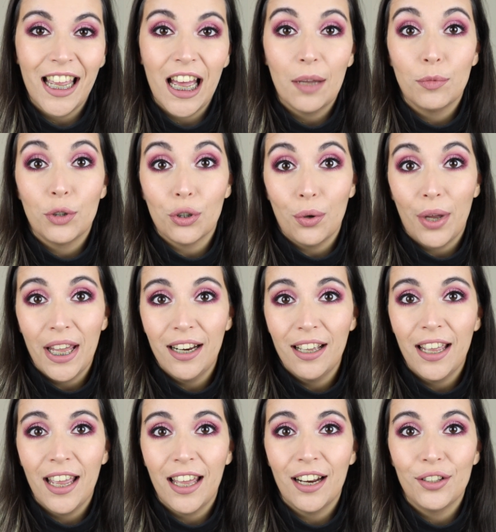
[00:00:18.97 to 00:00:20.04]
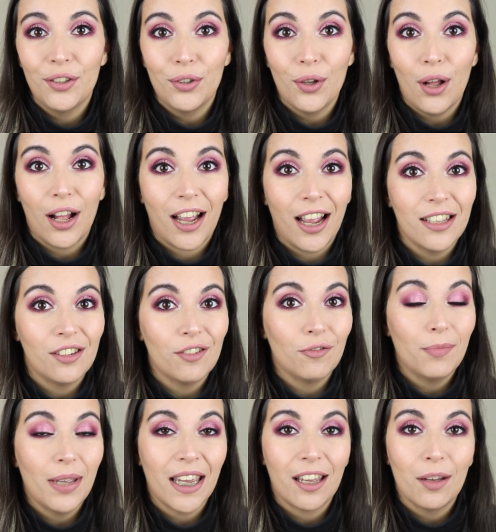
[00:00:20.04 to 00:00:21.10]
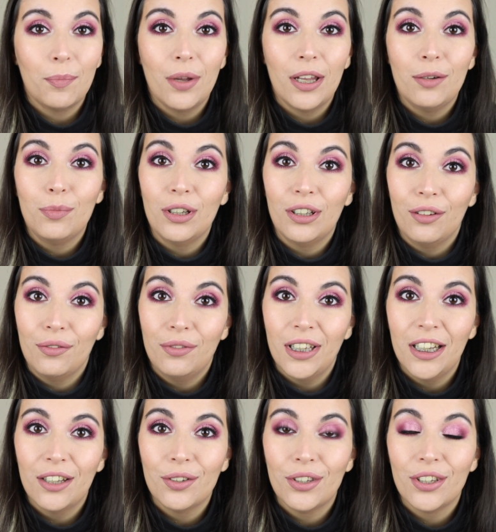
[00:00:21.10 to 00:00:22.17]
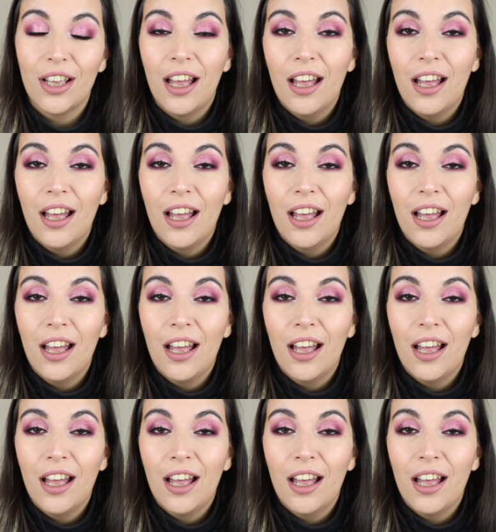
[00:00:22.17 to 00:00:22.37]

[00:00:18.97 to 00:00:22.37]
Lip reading: I'm Joanna and I do all kinds of makeup and beauty videos.